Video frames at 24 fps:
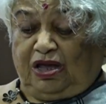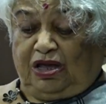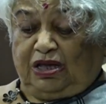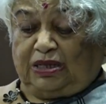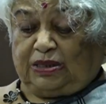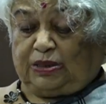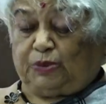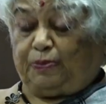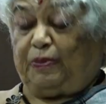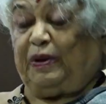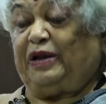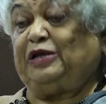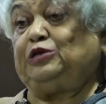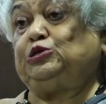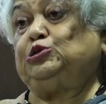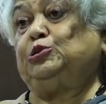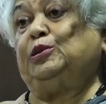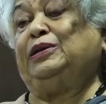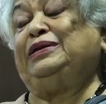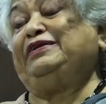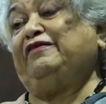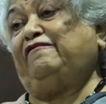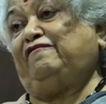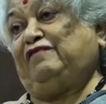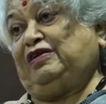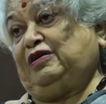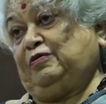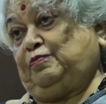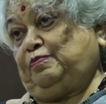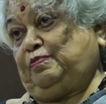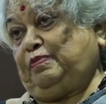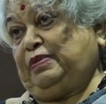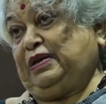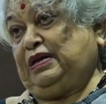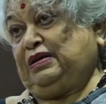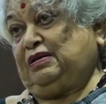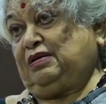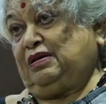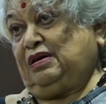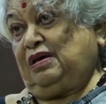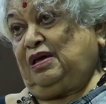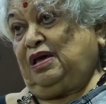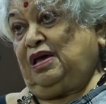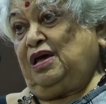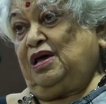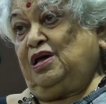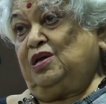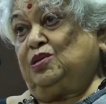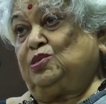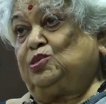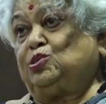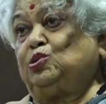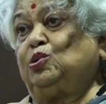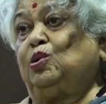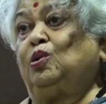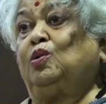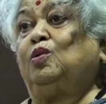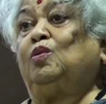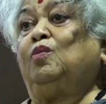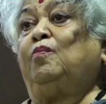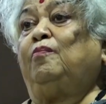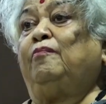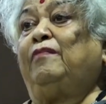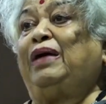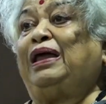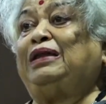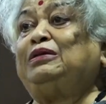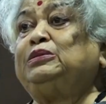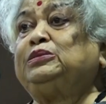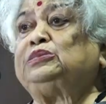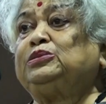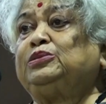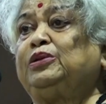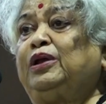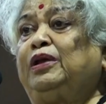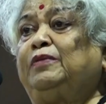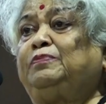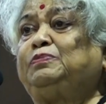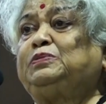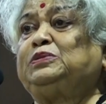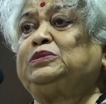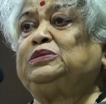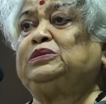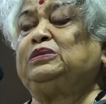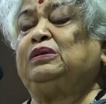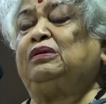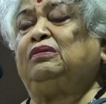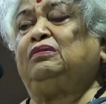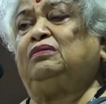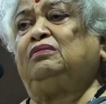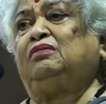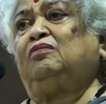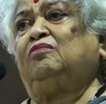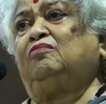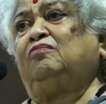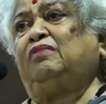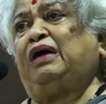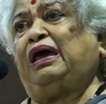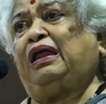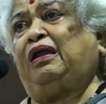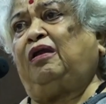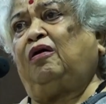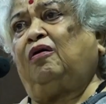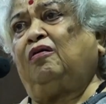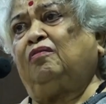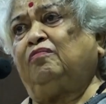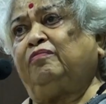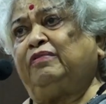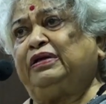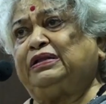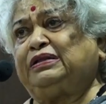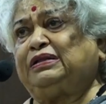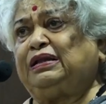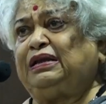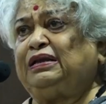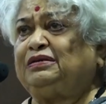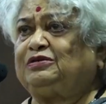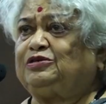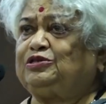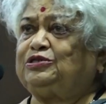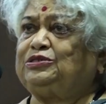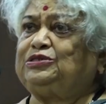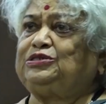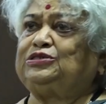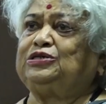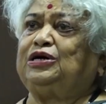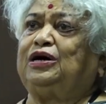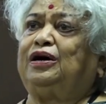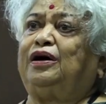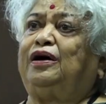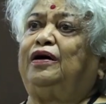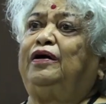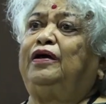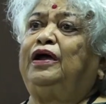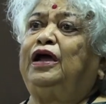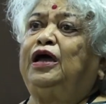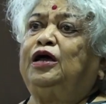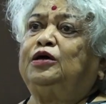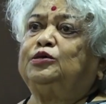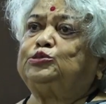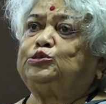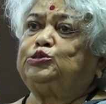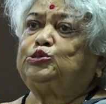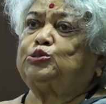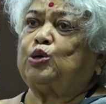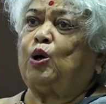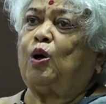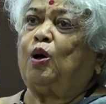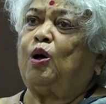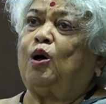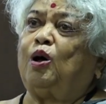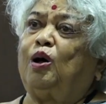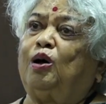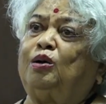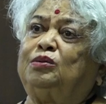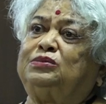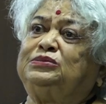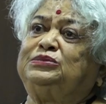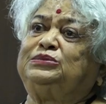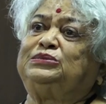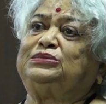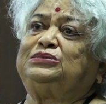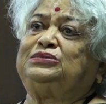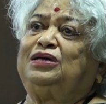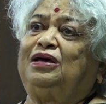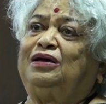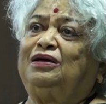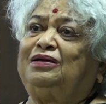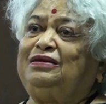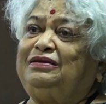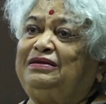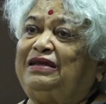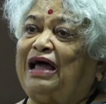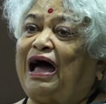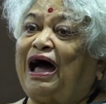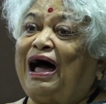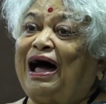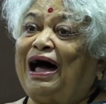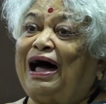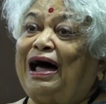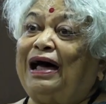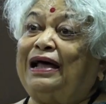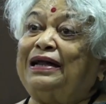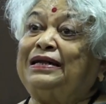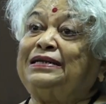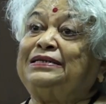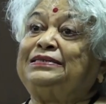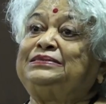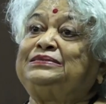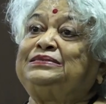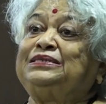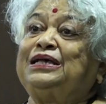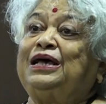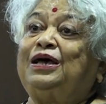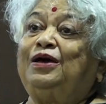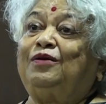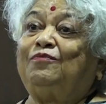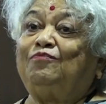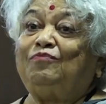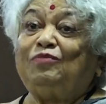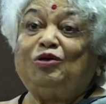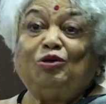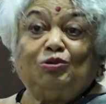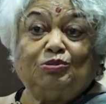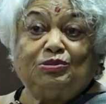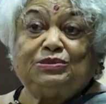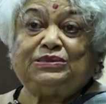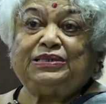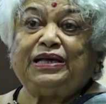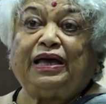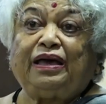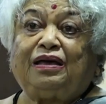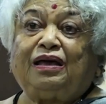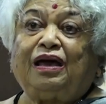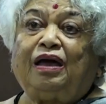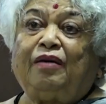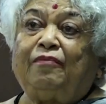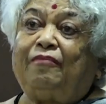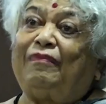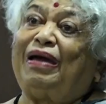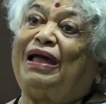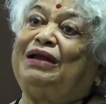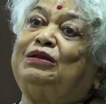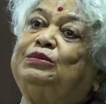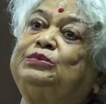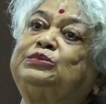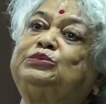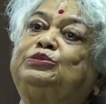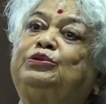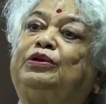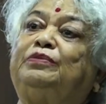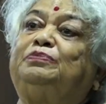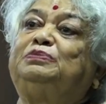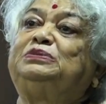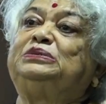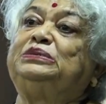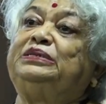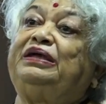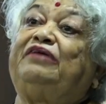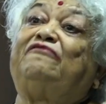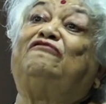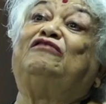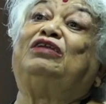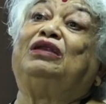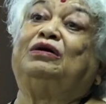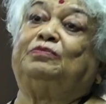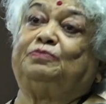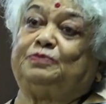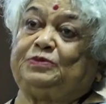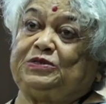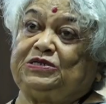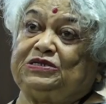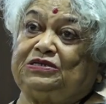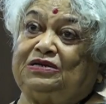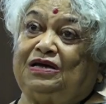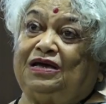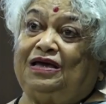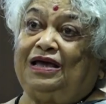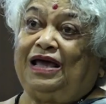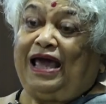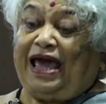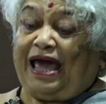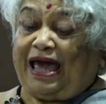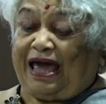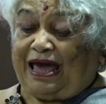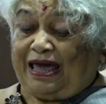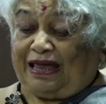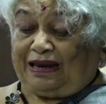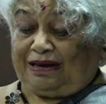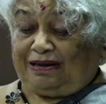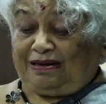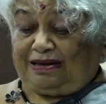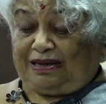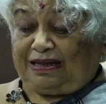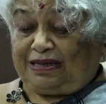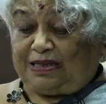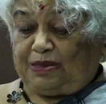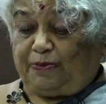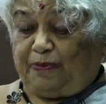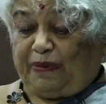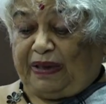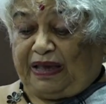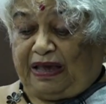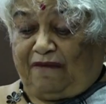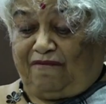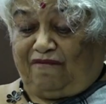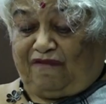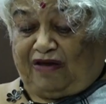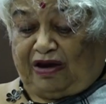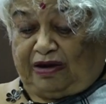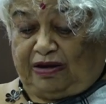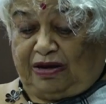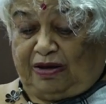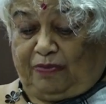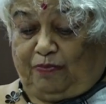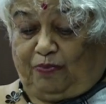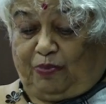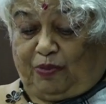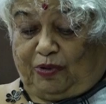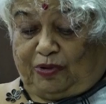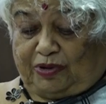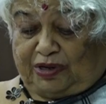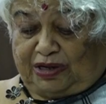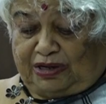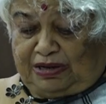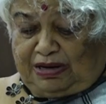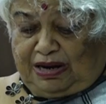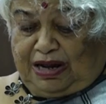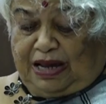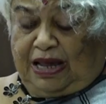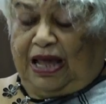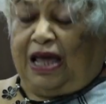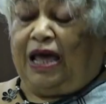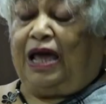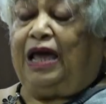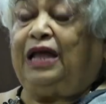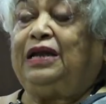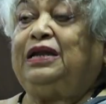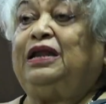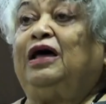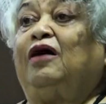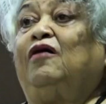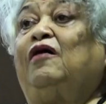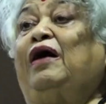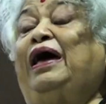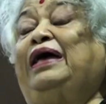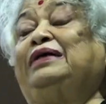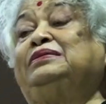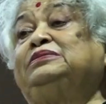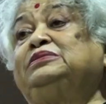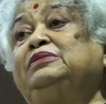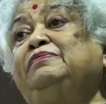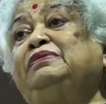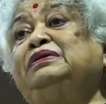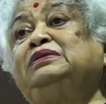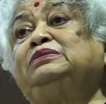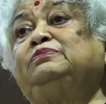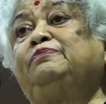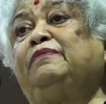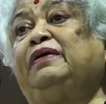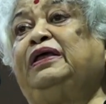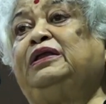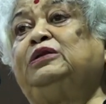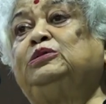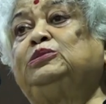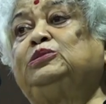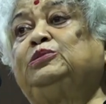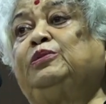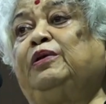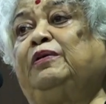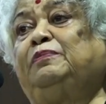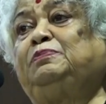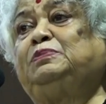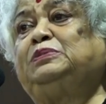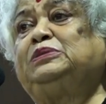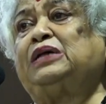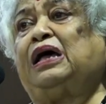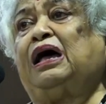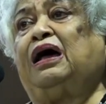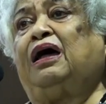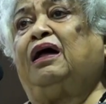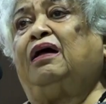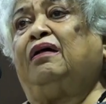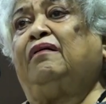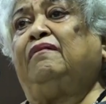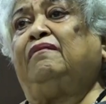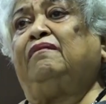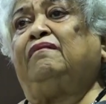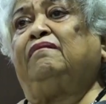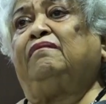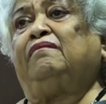spiritual development. So manuscripts, along with literature, songs, dance, music, manuscripts developed. And this became very important. Now, Assamese manuscripts are